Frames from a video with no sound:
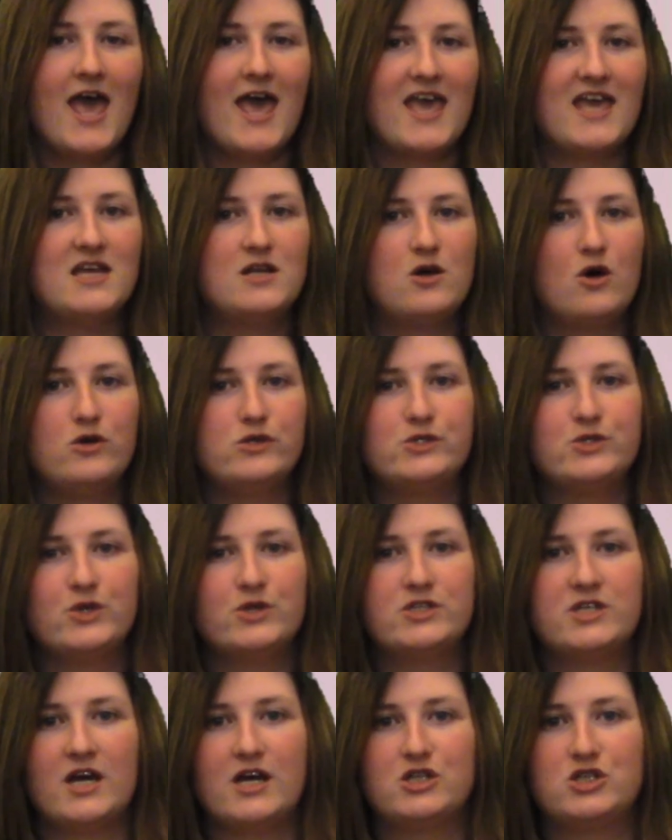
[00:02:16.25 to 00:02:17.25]
It also
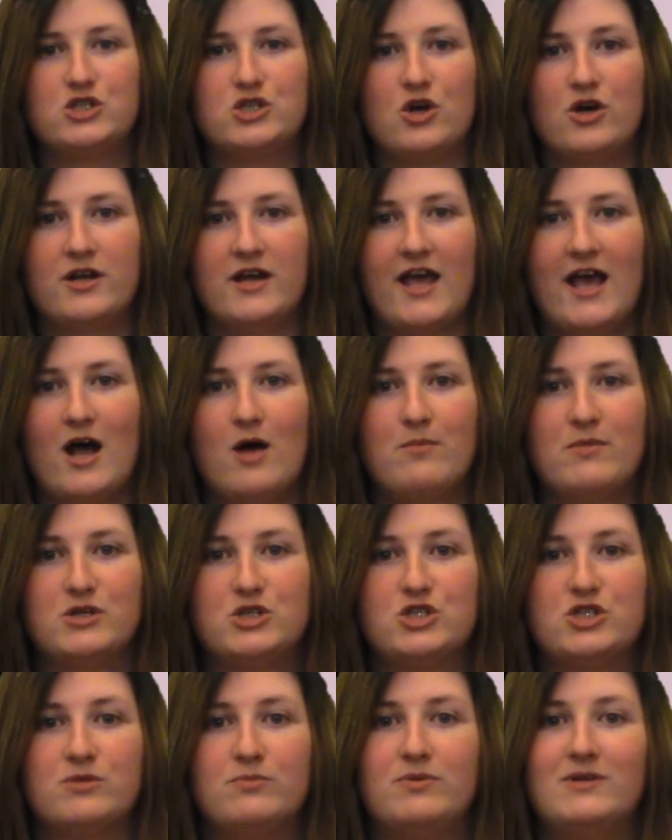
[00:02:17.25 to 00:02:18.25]
touched on how
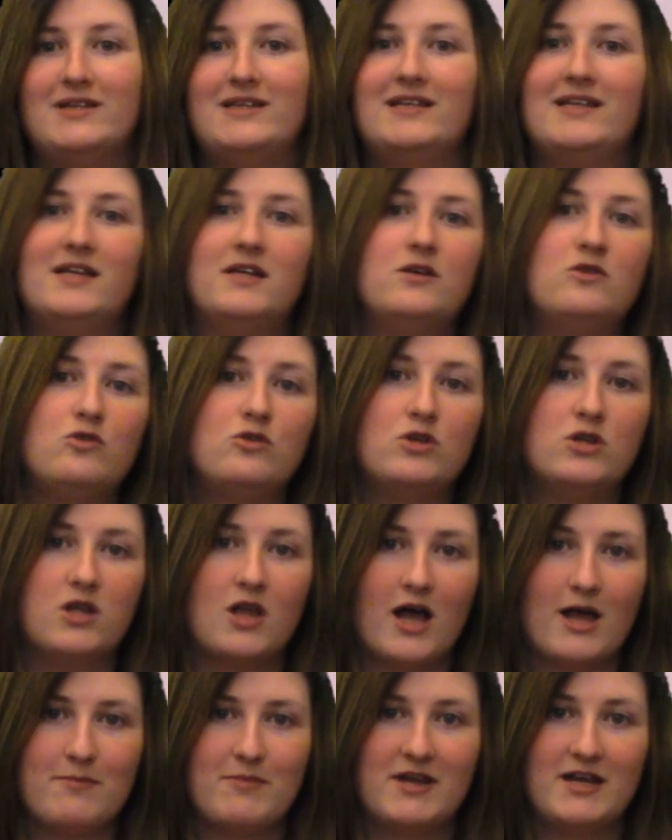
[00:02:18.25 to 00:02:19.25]
much the political
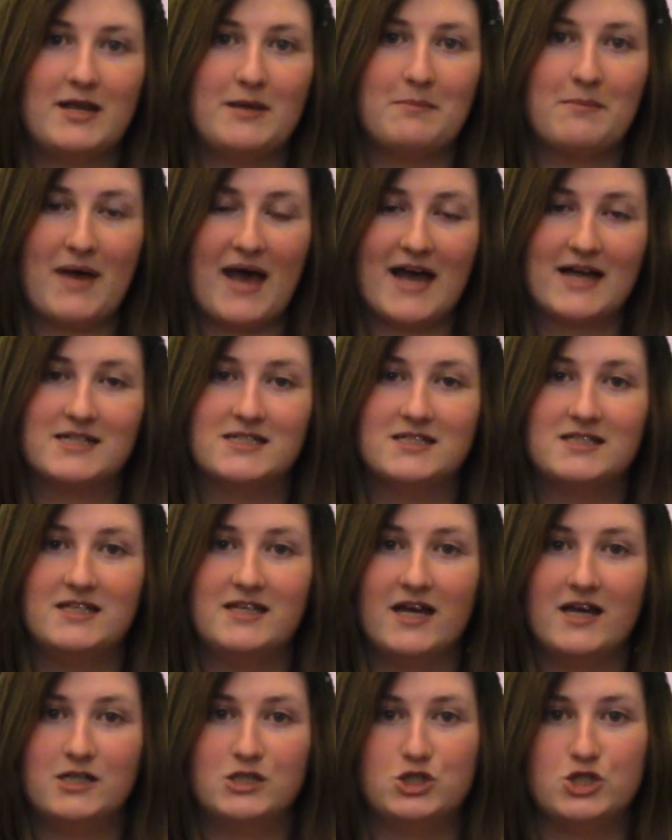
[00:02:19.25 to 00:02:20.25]
climate impacted the
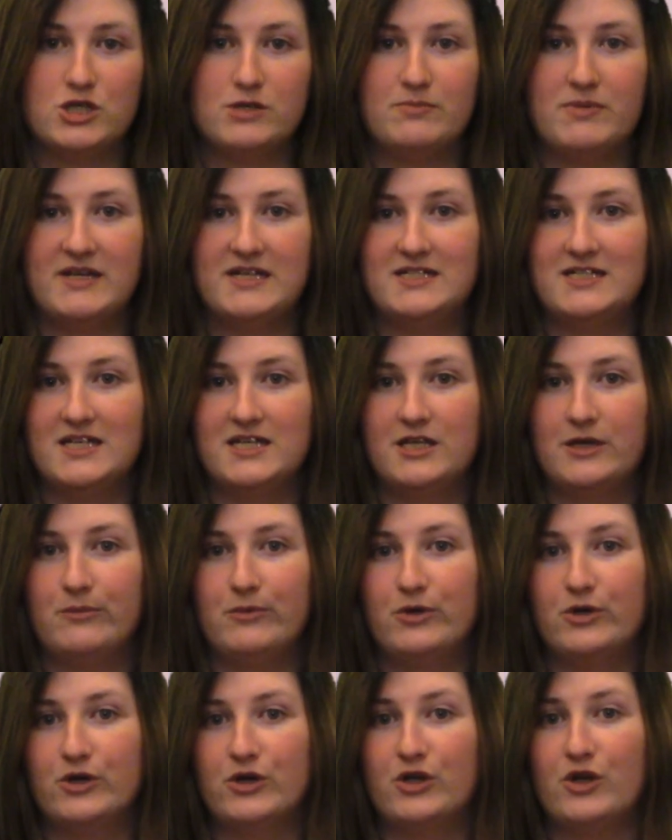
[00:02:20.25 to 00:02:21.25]
LGBT
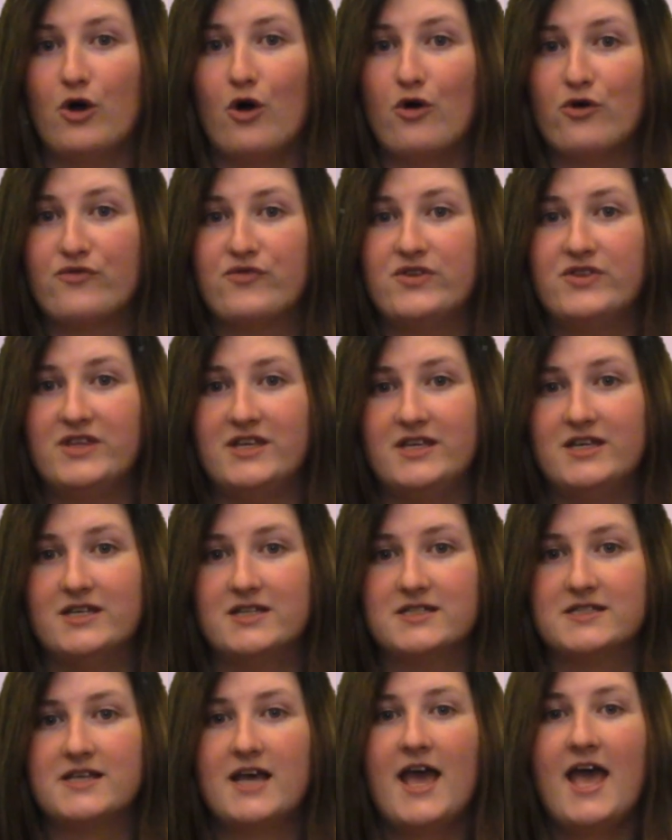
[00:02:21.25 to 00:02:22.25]
community over the
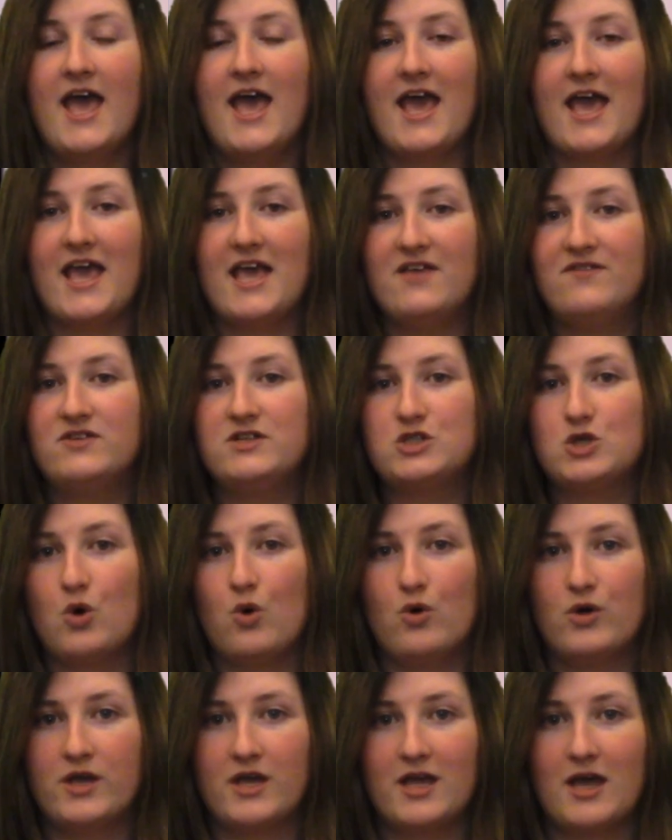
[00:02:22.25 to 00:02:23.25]
years, even
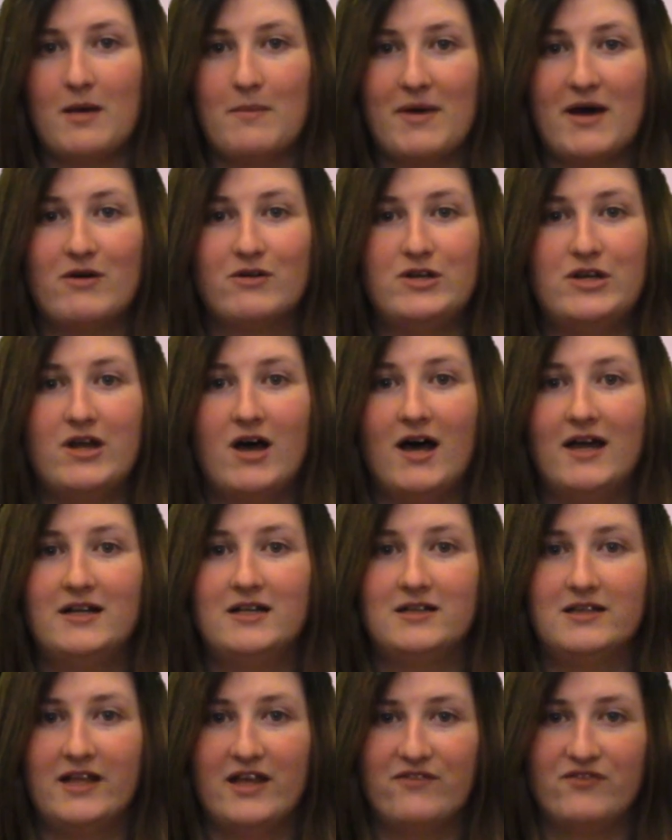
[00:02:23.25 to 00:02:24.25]
talking about
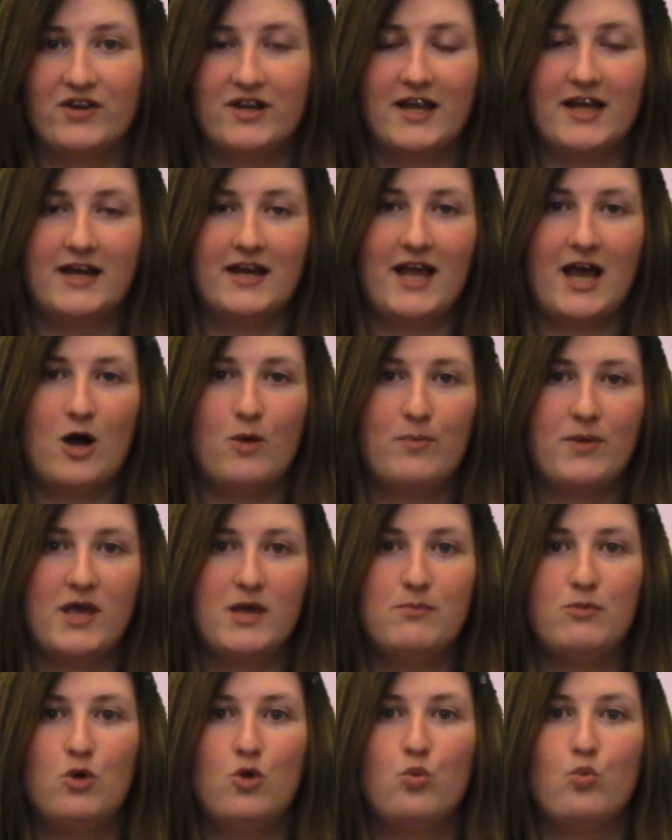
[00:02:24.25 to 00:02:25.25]
9/11 and how
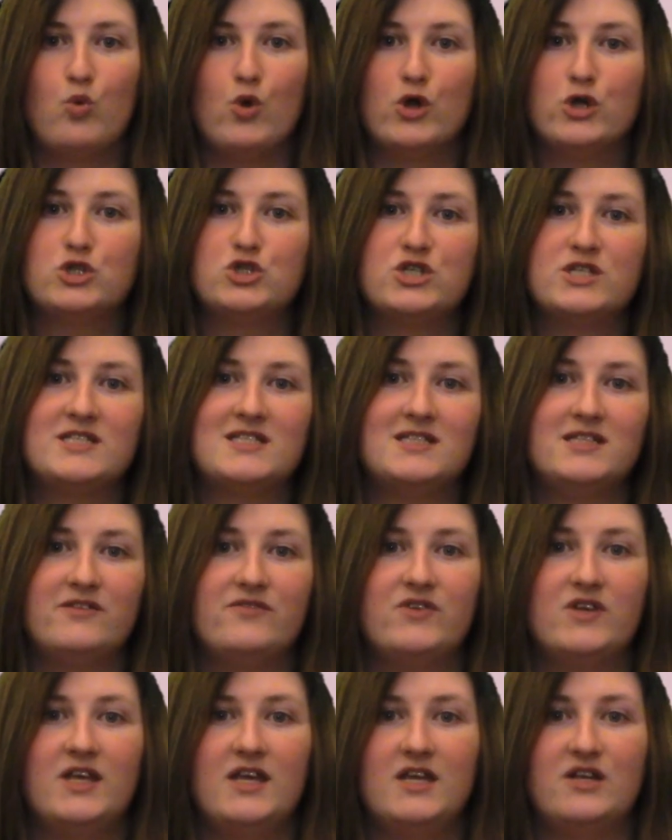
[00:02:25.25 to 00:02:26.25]
people weren't just
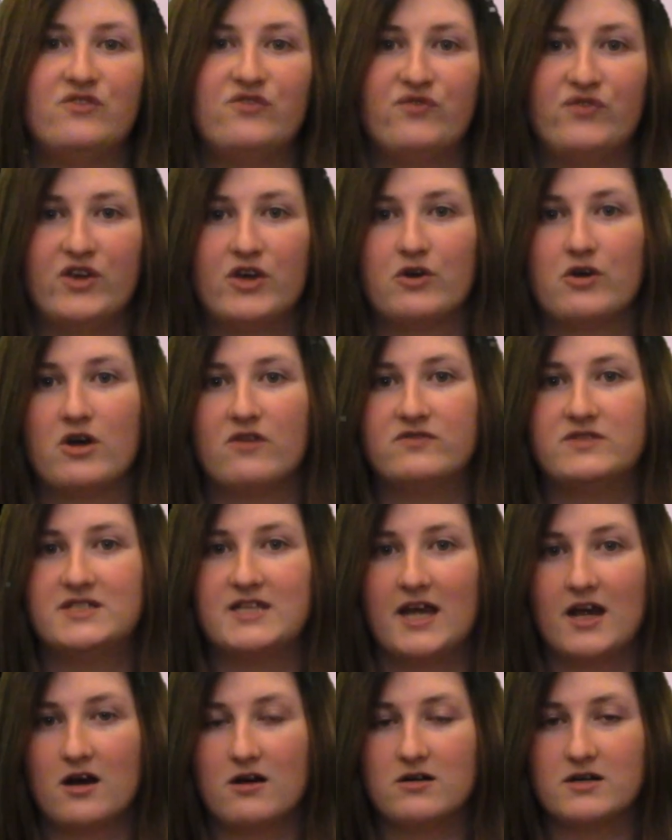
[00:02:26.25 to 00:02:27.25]
living in fear of
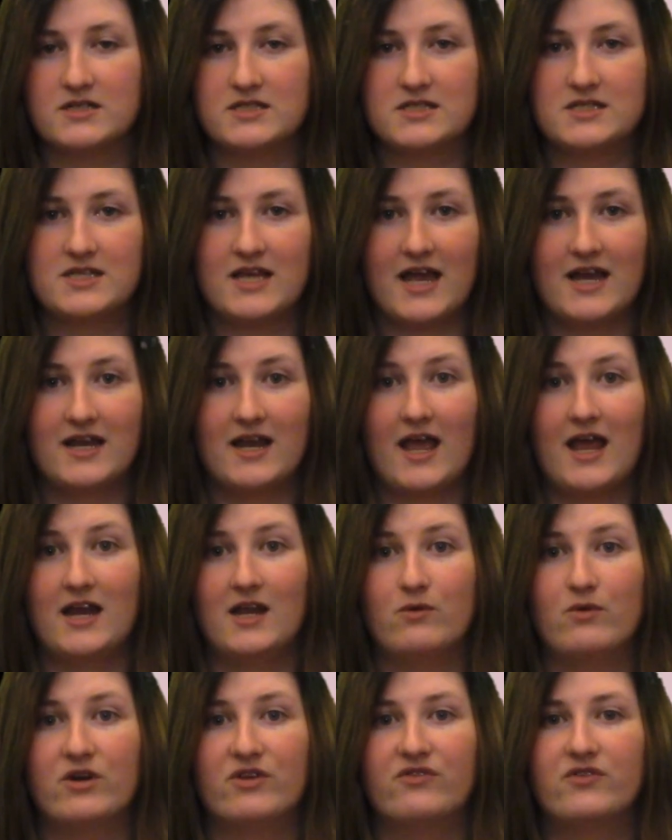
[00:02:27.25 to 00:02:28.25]
terrorists and
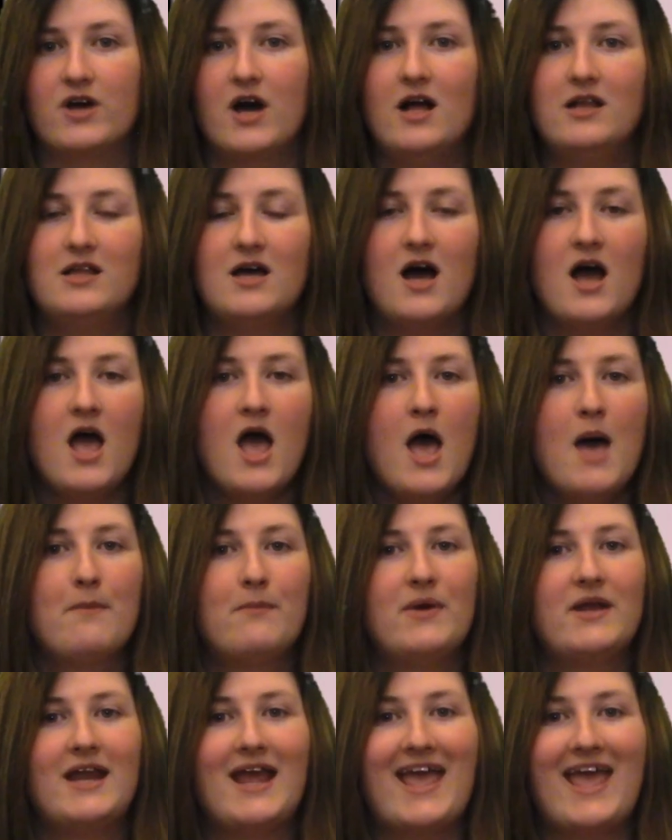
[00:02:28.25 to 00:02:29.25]
anyone of color,
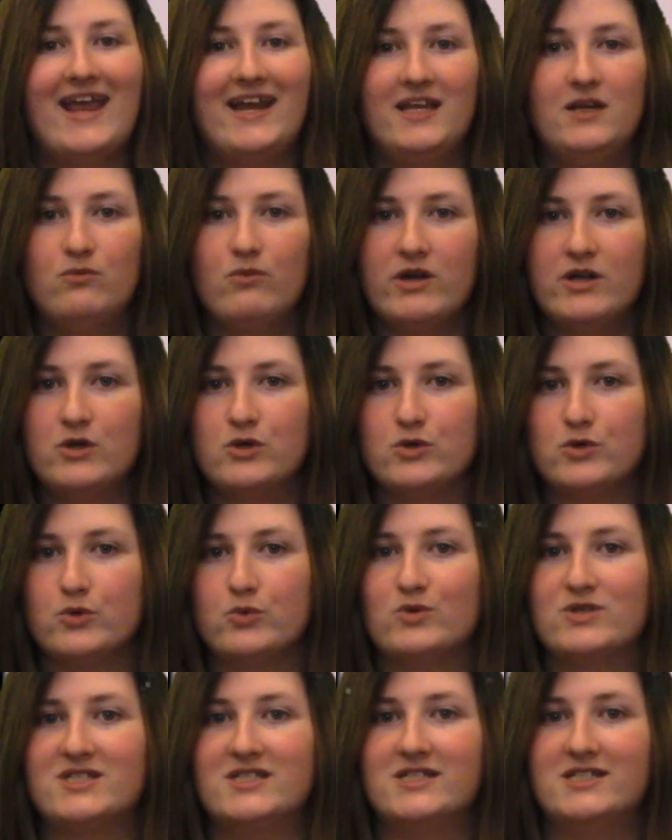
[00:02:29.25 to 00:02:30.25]
but anyone who
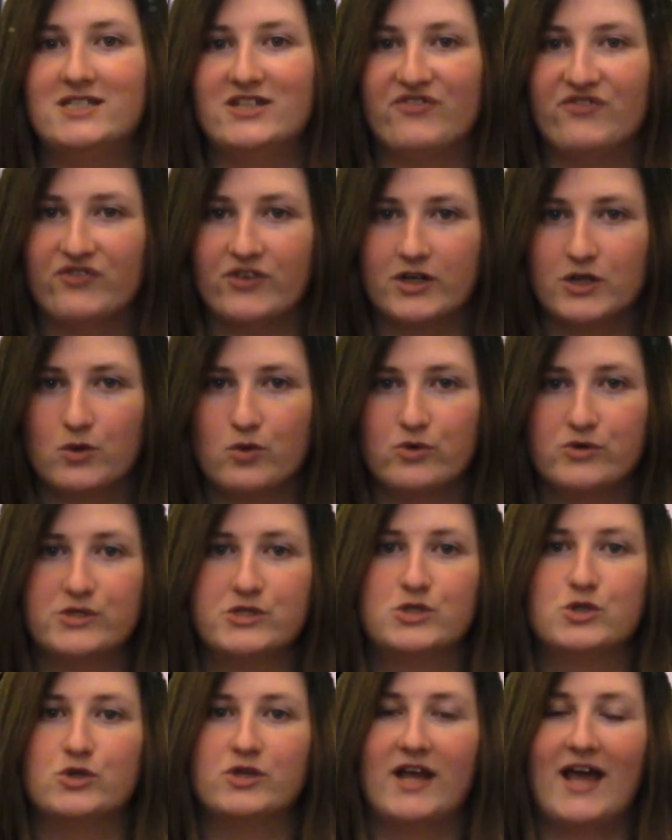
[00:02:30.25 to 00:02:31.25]
was different or
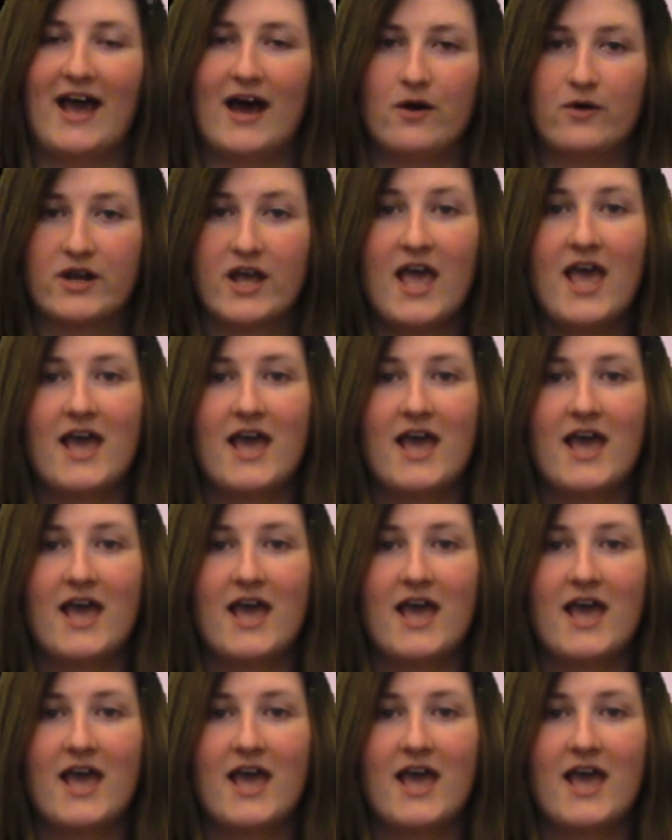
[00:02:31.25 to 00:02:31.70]
stood out.